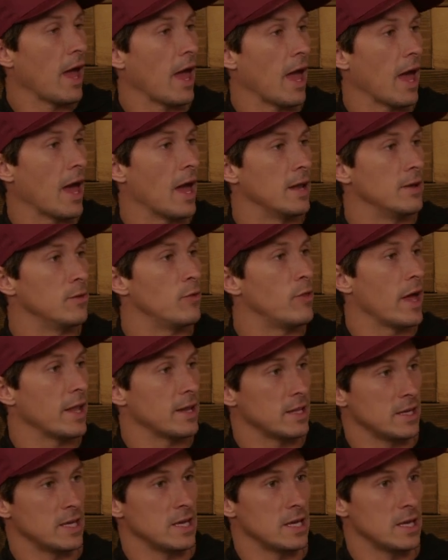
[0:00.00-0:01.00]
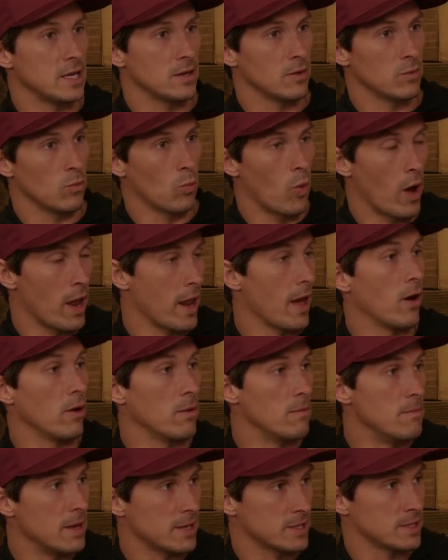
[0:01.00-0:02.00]
And then he went
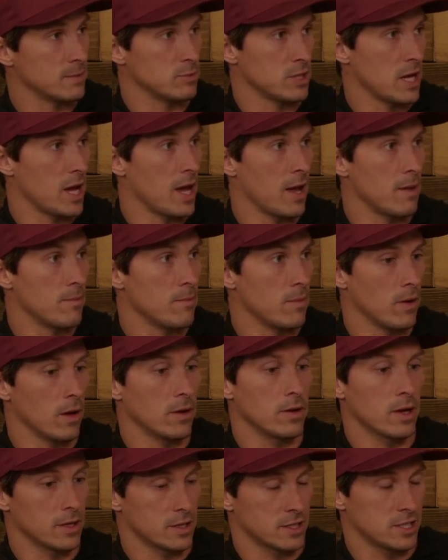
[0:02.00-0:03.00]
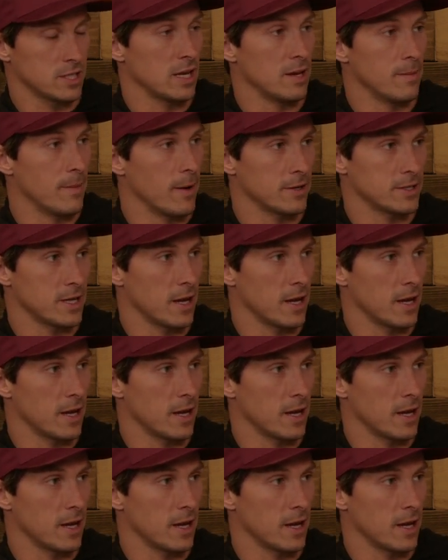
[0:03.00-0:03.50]
out and missed some time, an extended amount